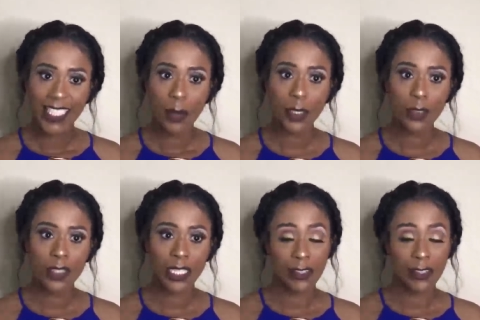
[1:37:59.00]
a little
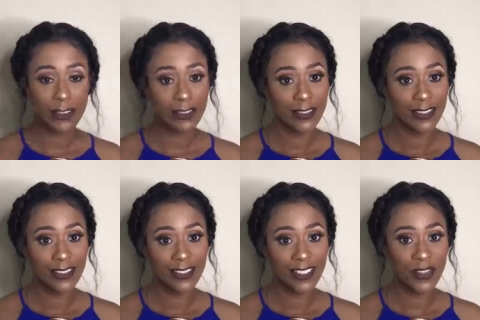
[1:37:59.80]
scared
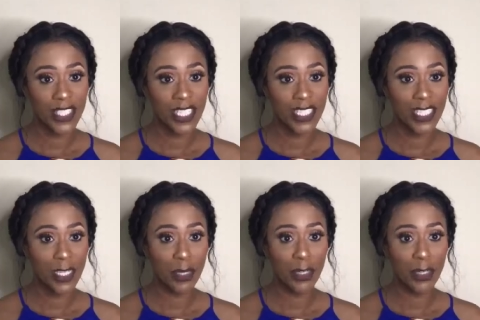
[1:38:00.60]
if it does get
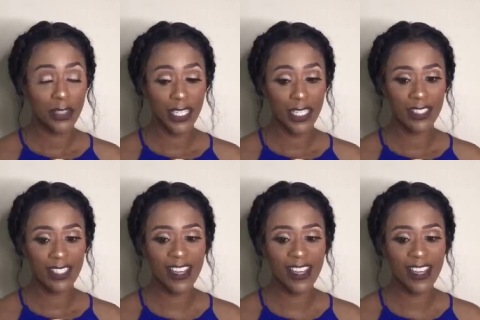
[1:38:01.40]
bigger than this